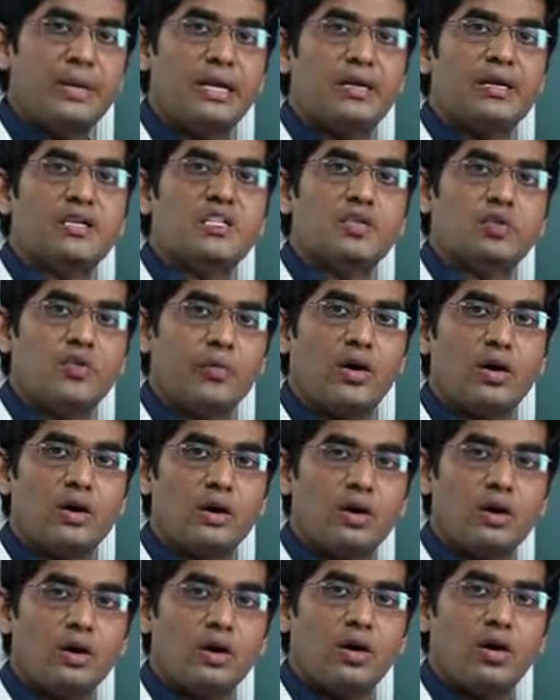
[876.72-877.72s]
meters
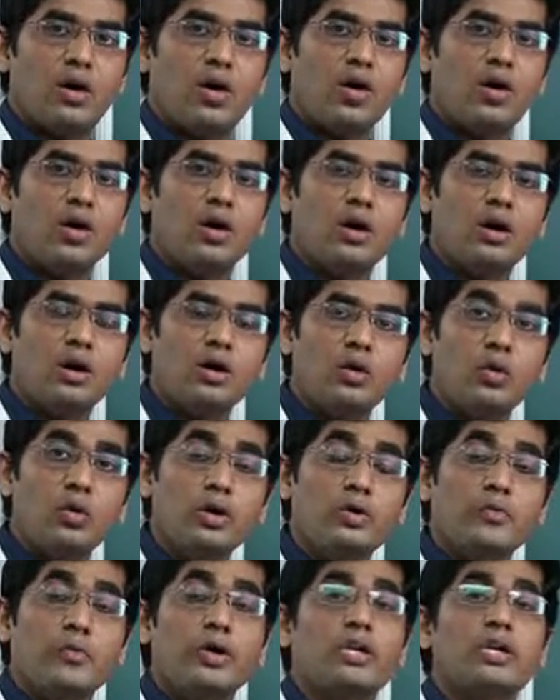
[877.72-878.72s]
square
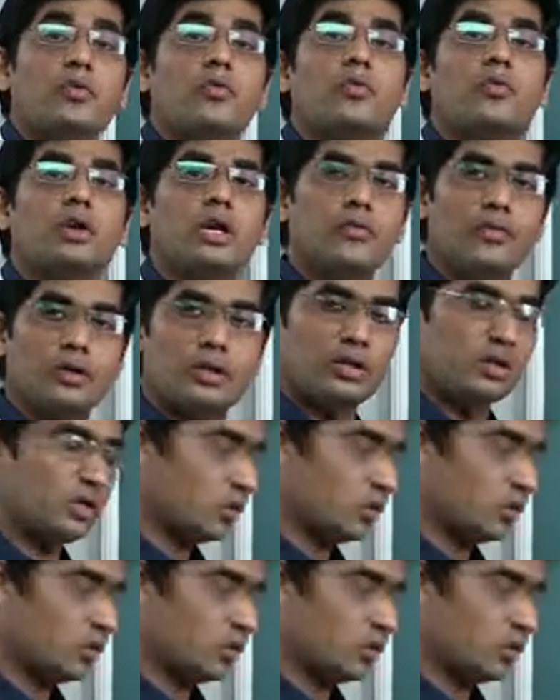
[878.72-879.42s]
over 24 hours.